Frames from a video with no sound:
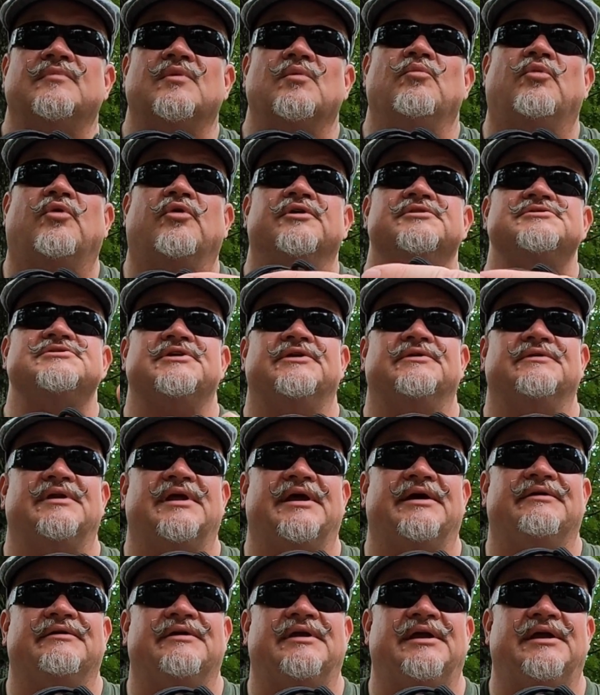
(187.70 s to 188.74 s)
More so
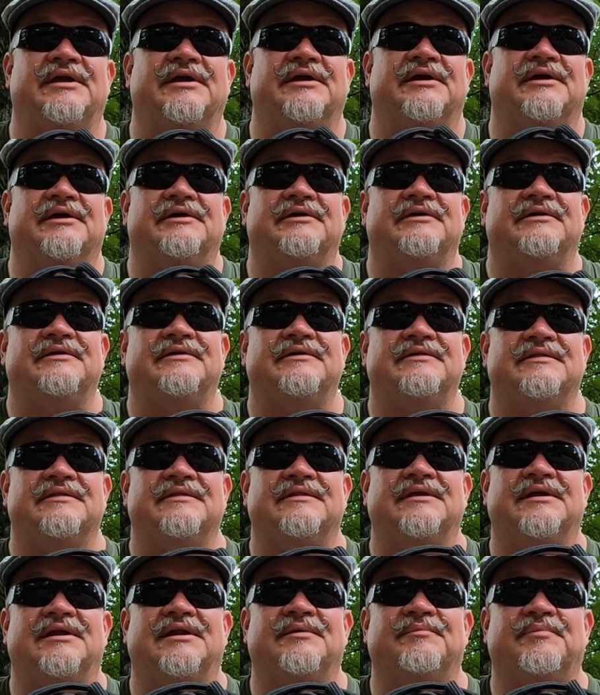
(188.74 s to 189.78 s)
down here
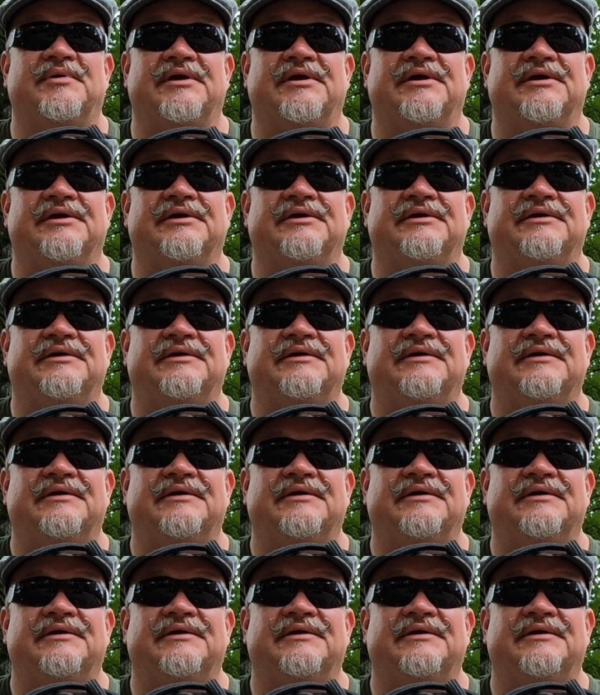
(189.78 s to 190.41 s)
than up here.